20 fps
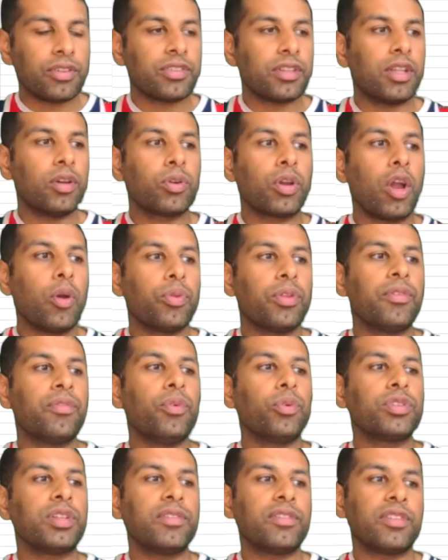So they'll go on the
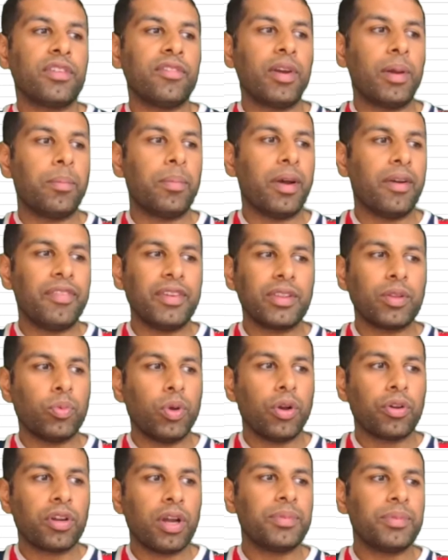fourteenth of November. I think the
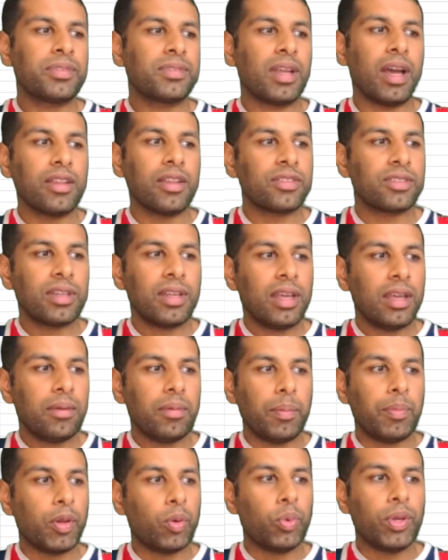World Cup starts
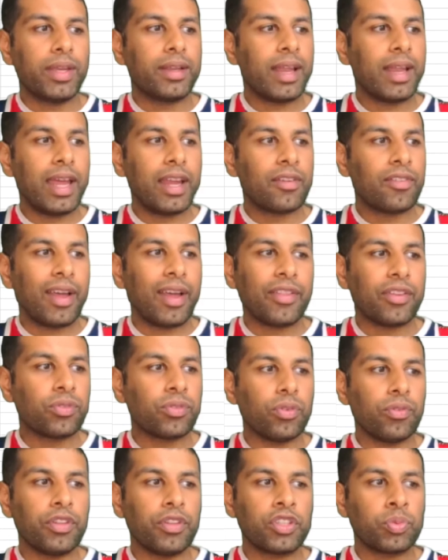maybe a week later, around the
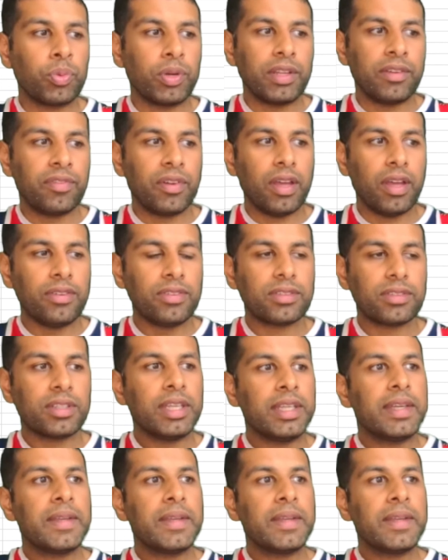sort of the twenty-first,